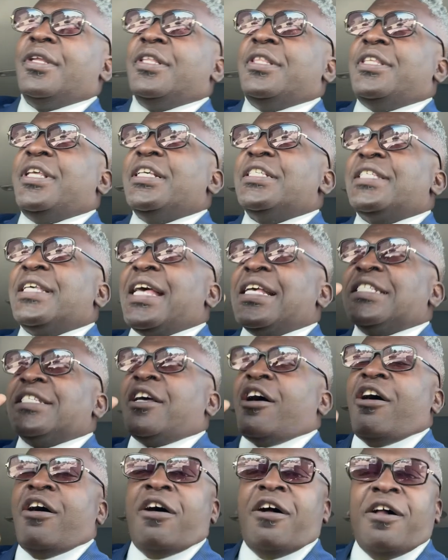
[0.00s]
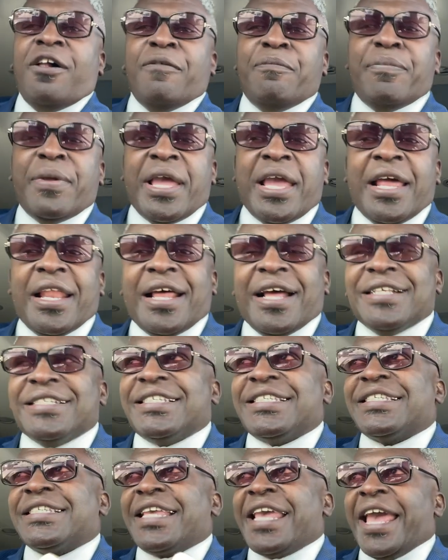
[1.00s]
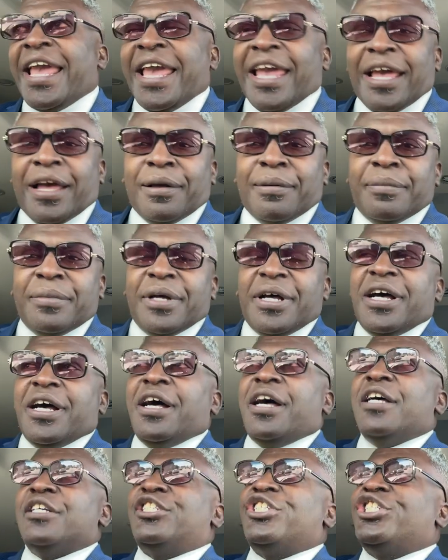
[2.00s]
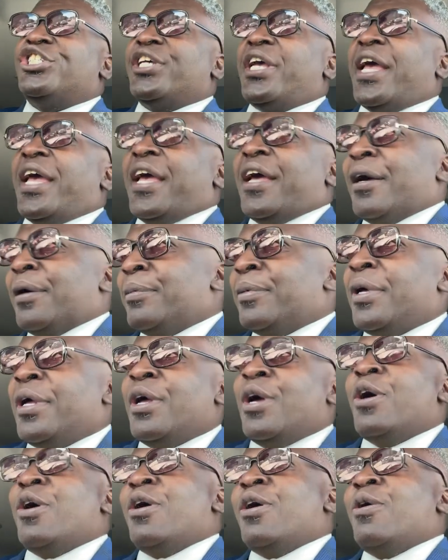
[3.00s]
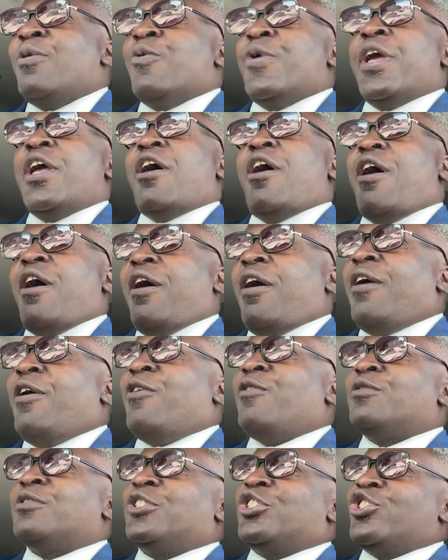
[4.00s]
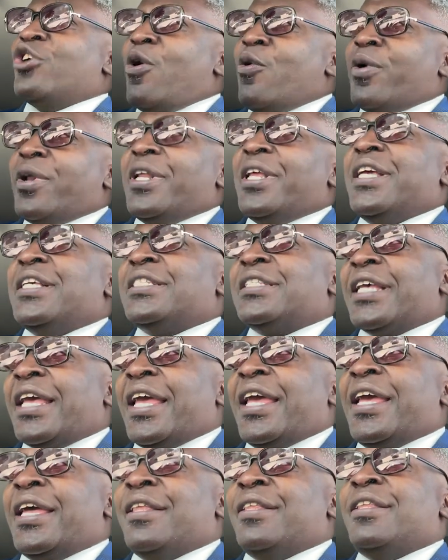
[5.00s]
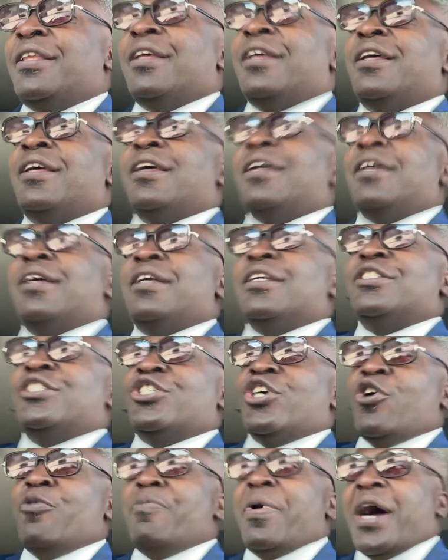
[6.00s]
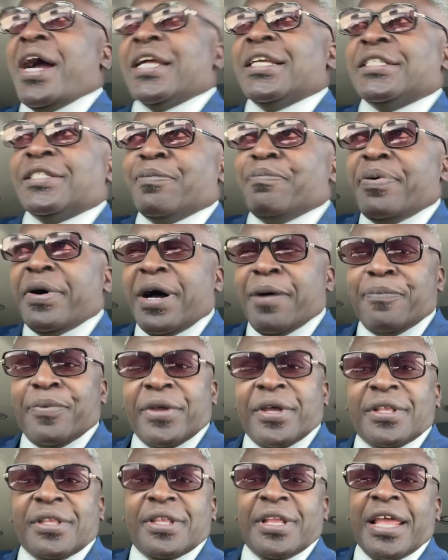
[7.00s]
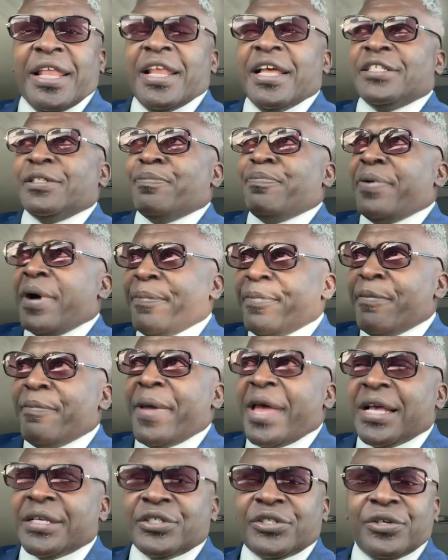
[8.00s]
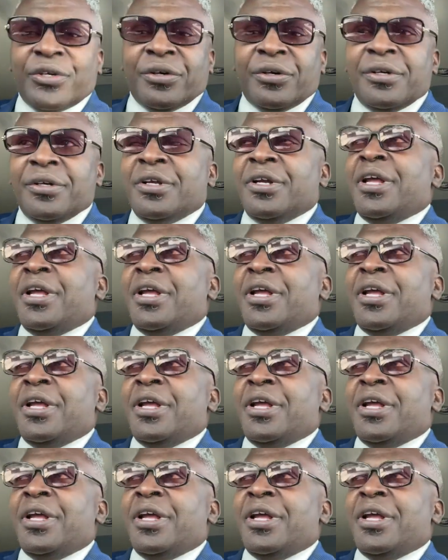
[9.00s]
This has all been a scam, a sham. We all jokingly saying Joe Biden's a puppet and there's a puppet master.